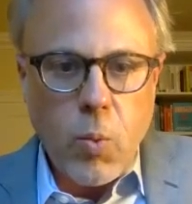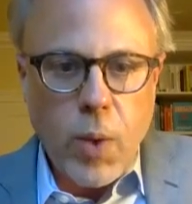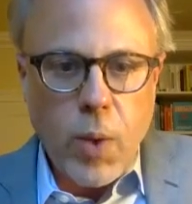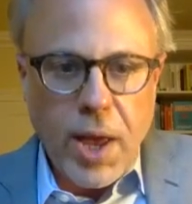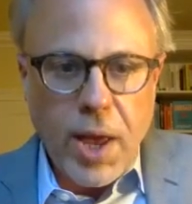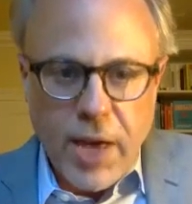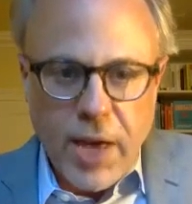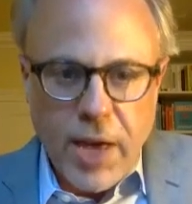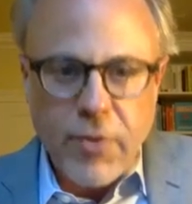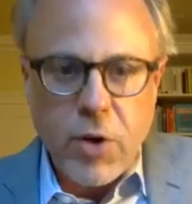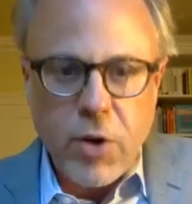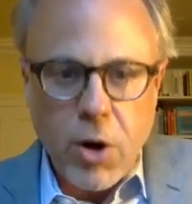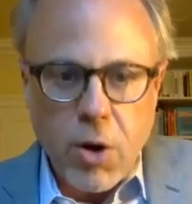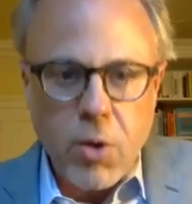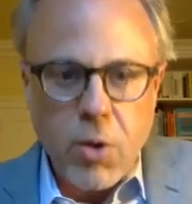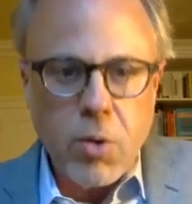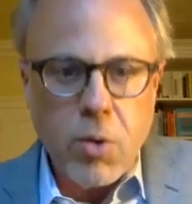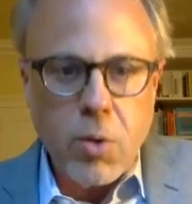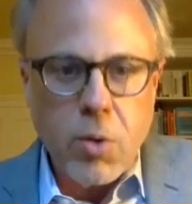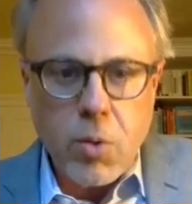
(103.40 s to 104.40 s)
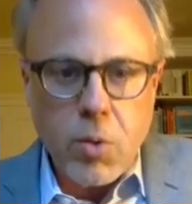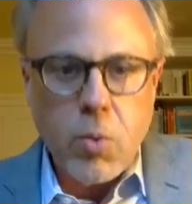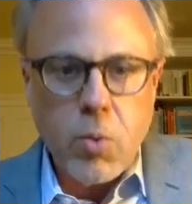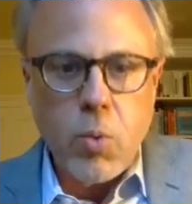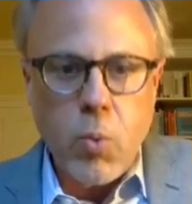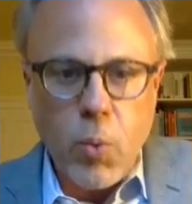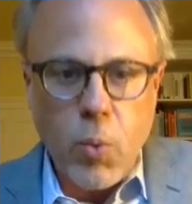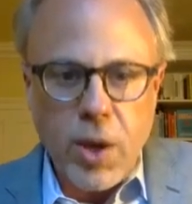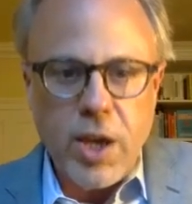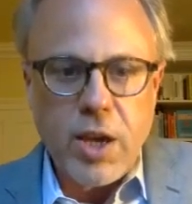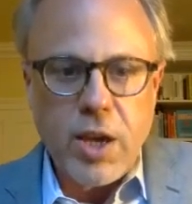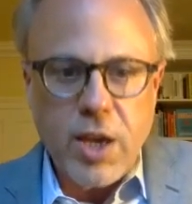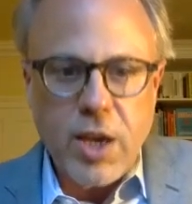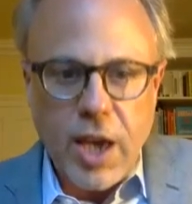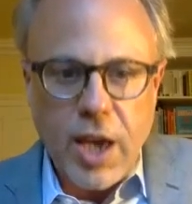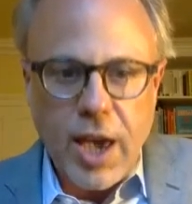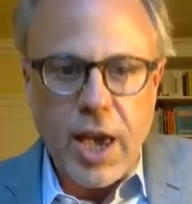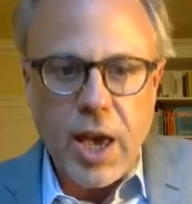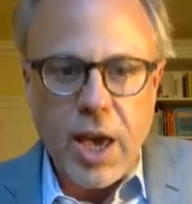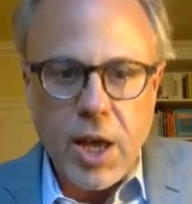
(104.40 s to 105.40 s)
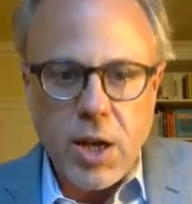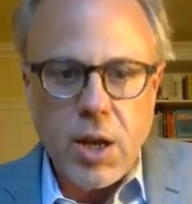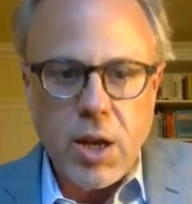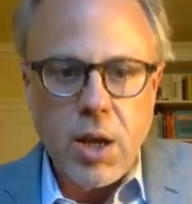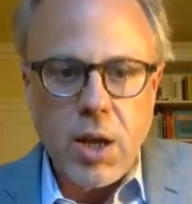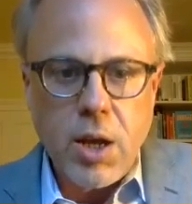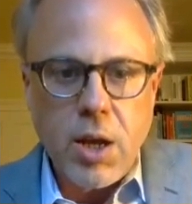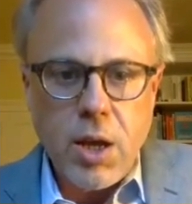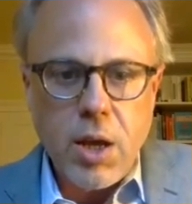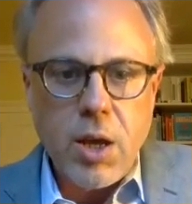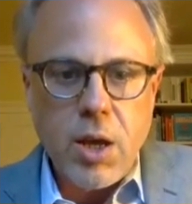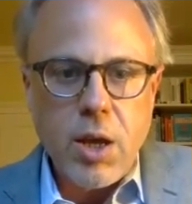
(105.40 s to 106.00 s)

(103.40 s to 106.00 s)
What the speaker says: whenever we can